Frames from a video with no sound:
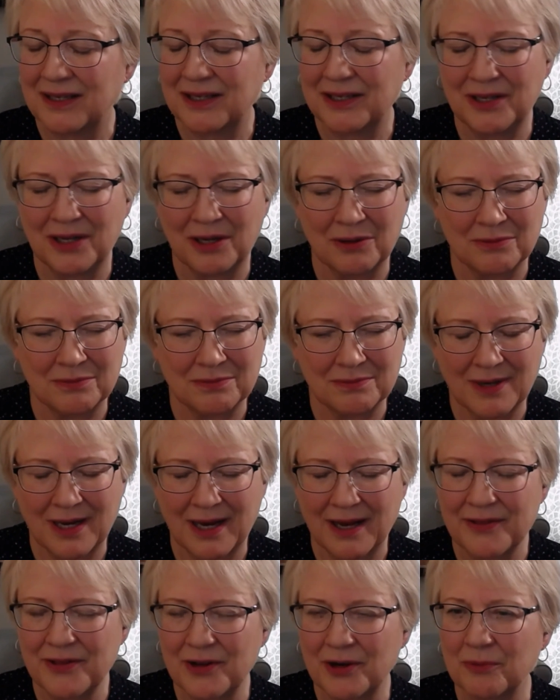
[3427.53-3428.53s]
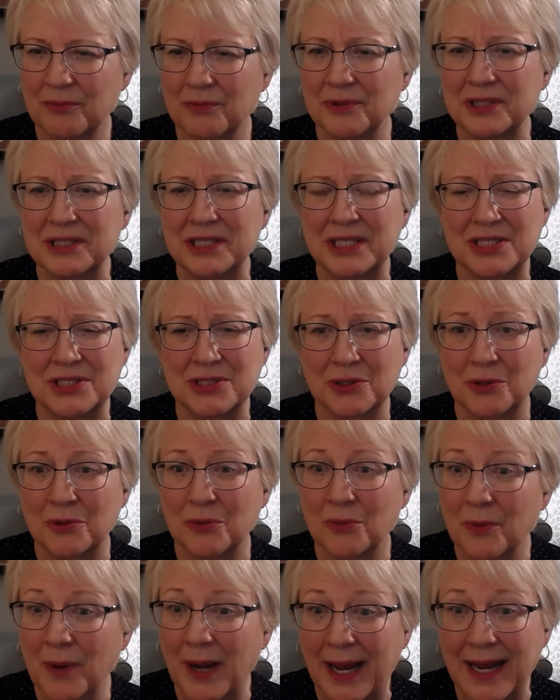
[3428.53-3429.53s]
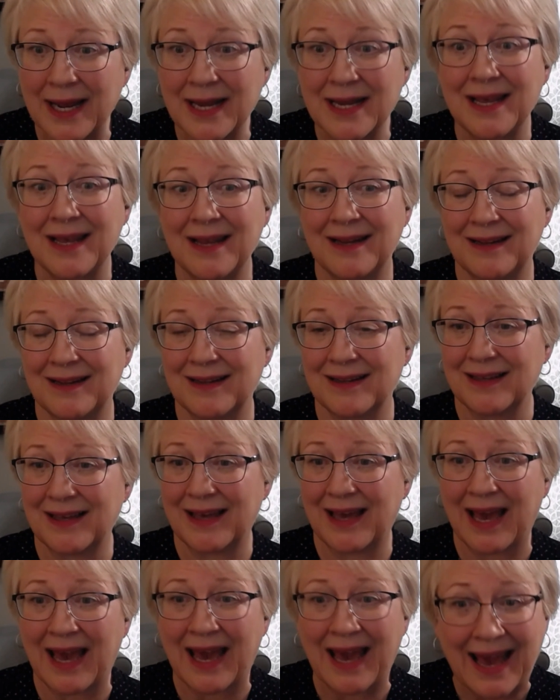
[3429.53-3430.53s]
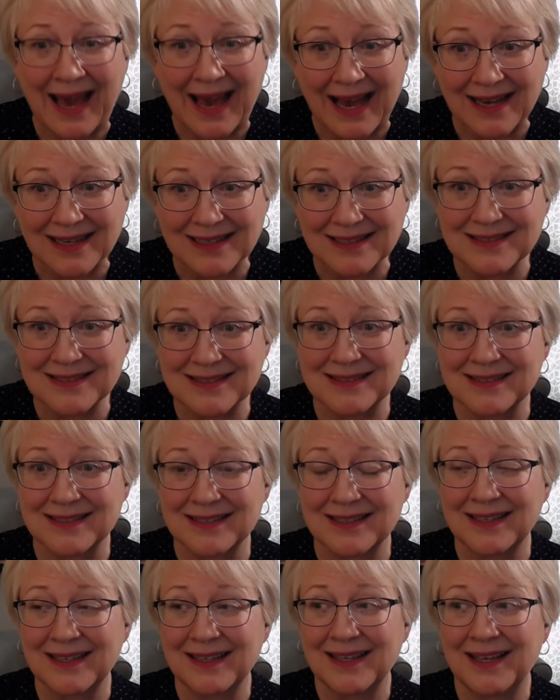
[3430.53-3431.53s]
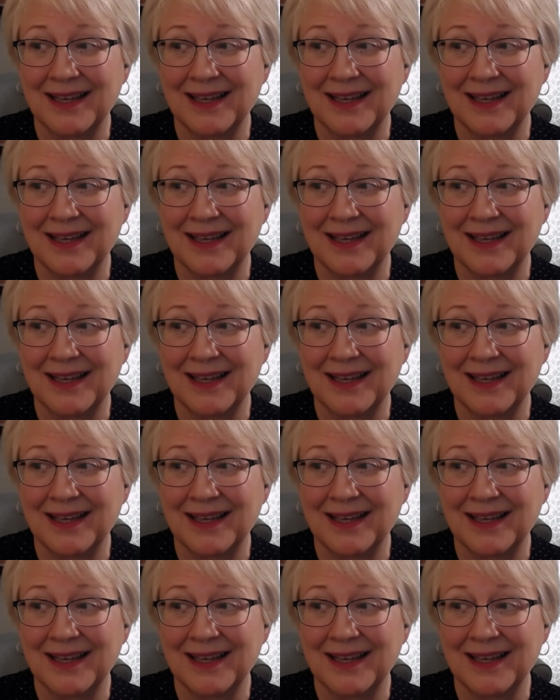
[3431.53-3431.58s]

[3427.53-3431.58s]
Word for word: you know, other really degrading mm-hmm. acts.